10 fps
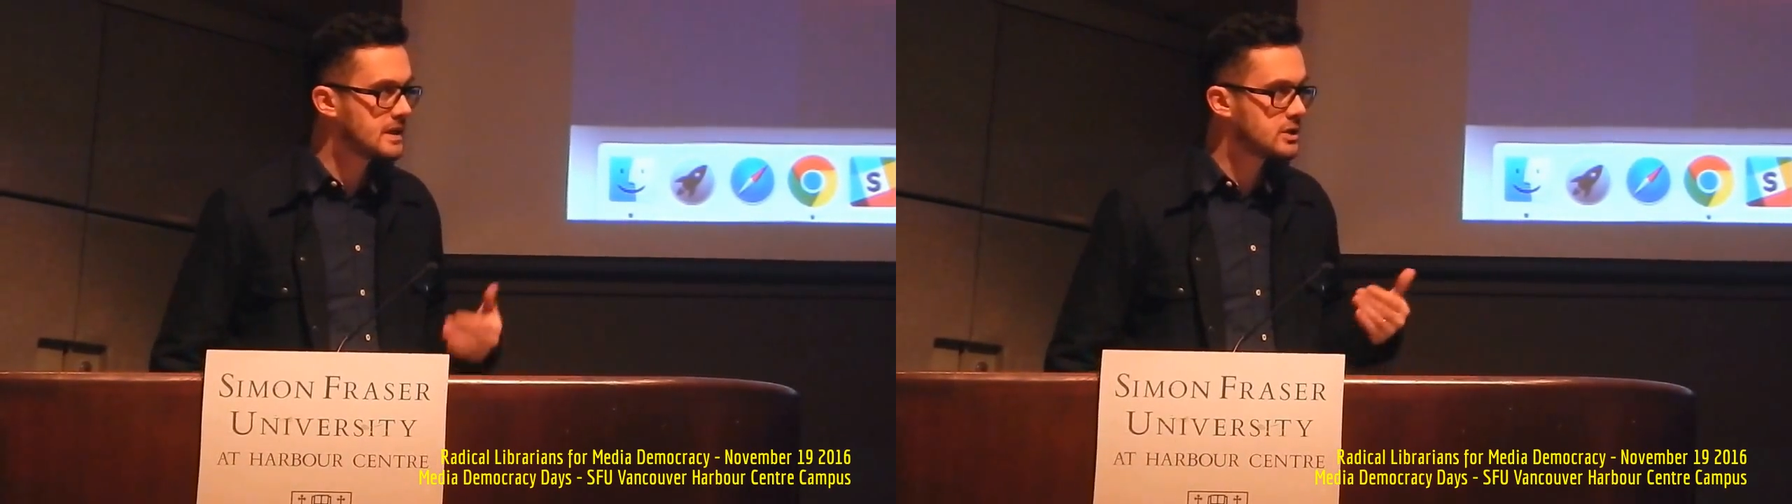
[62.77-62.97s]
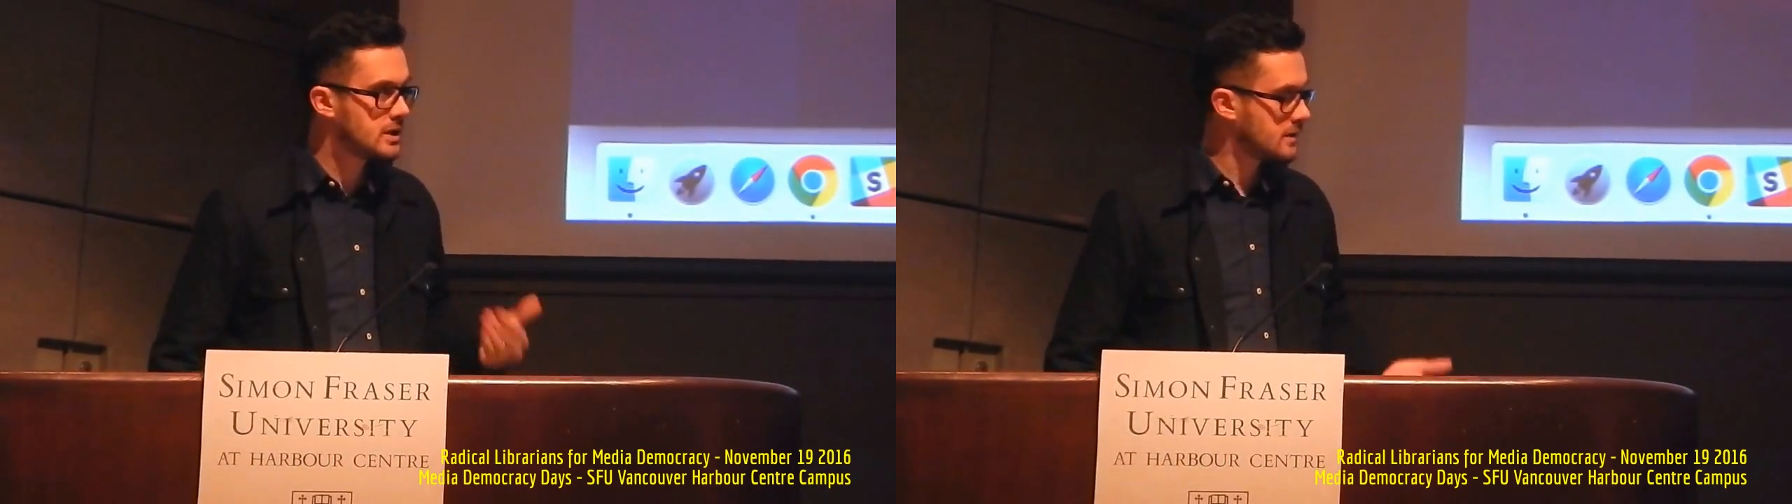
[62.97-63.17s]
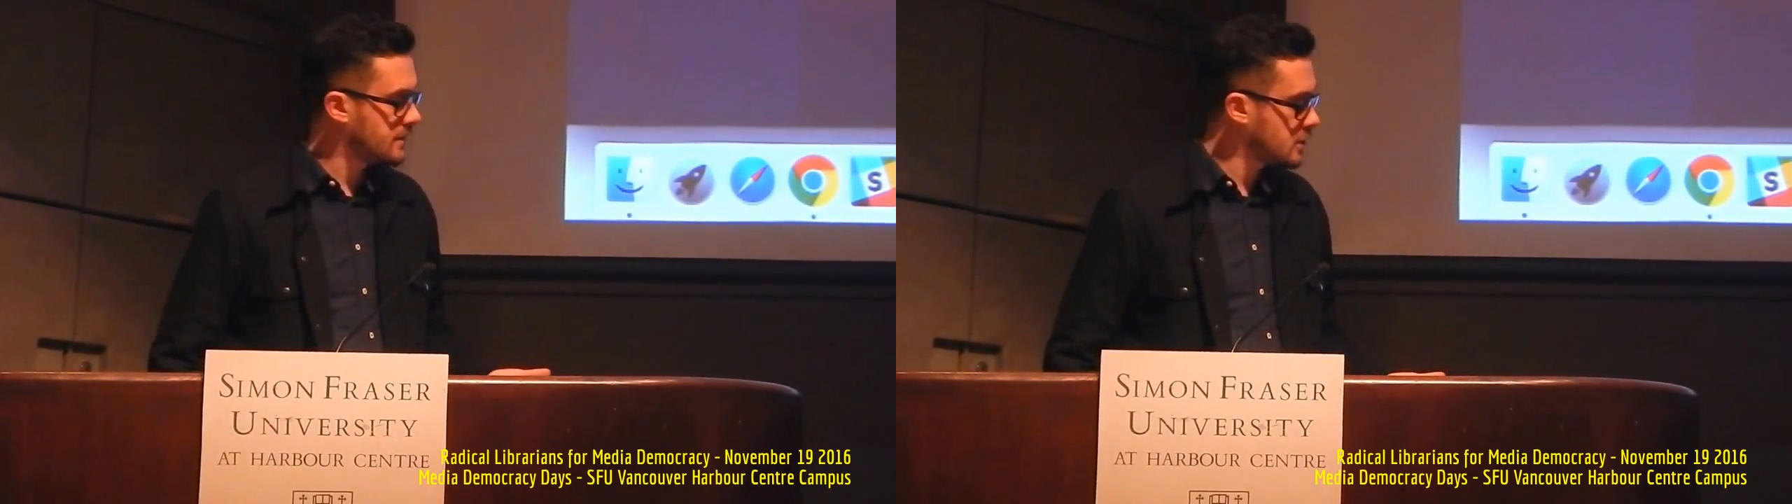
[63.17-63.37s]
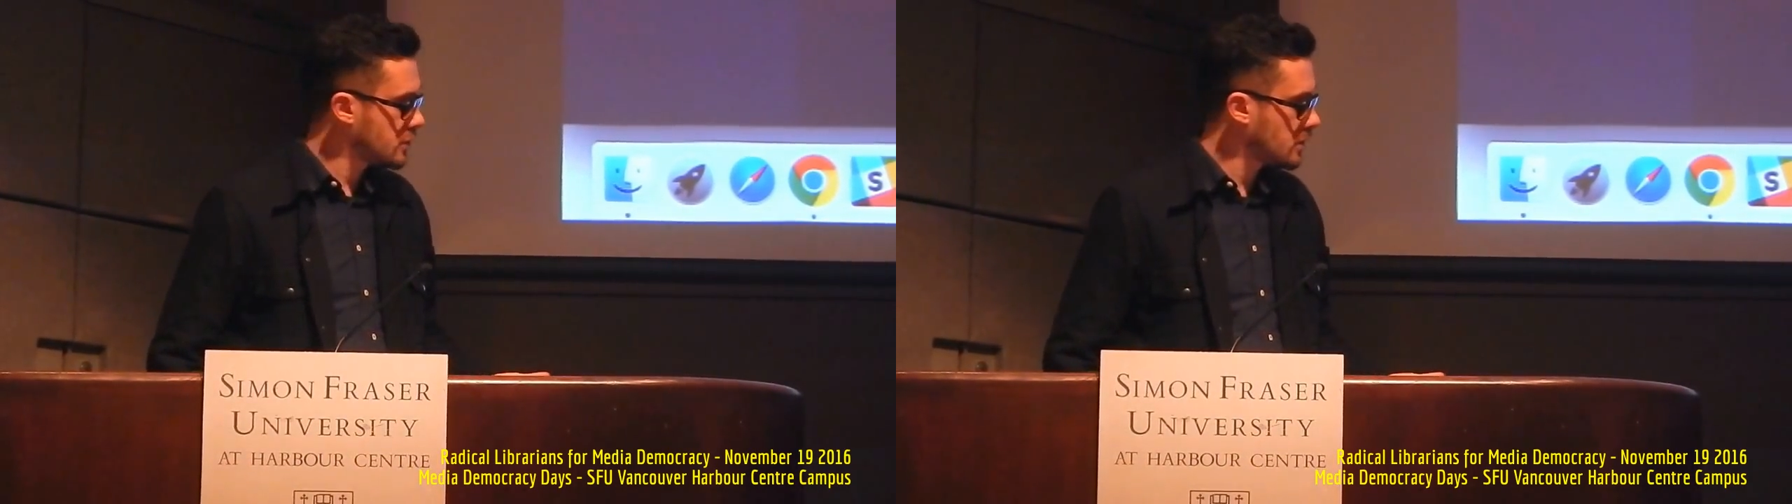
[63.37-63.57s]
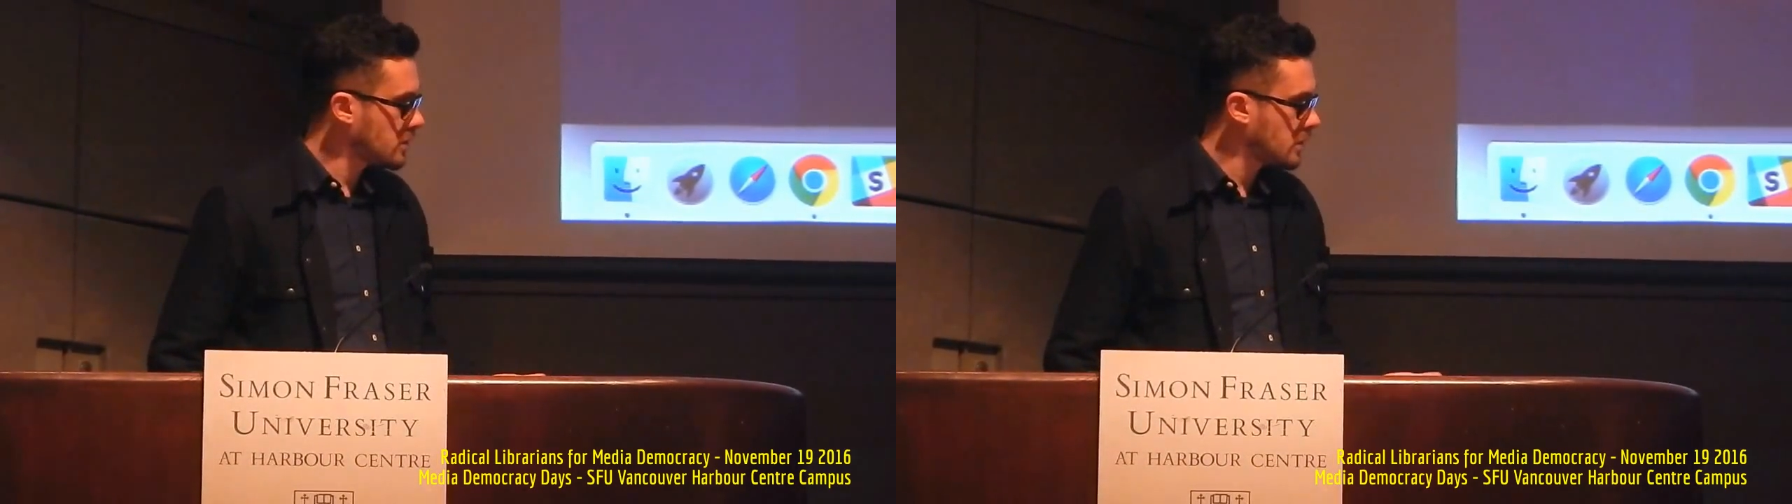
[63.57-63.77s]
each
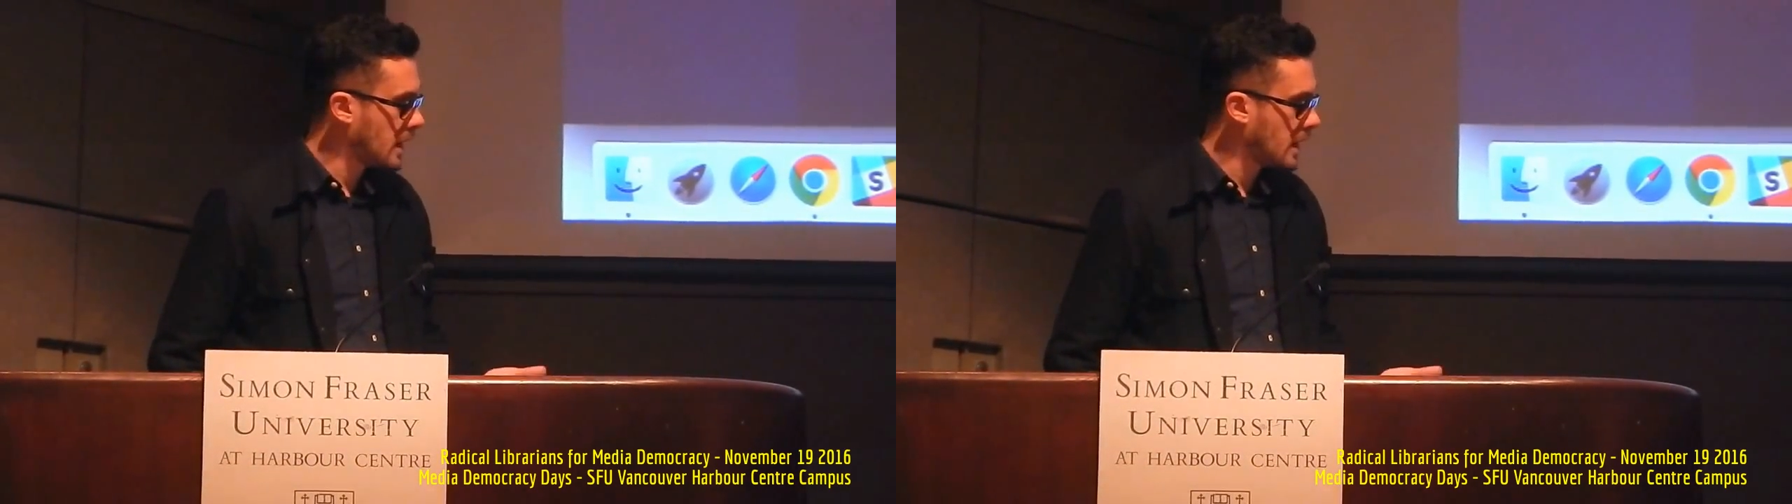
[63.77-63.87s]
individual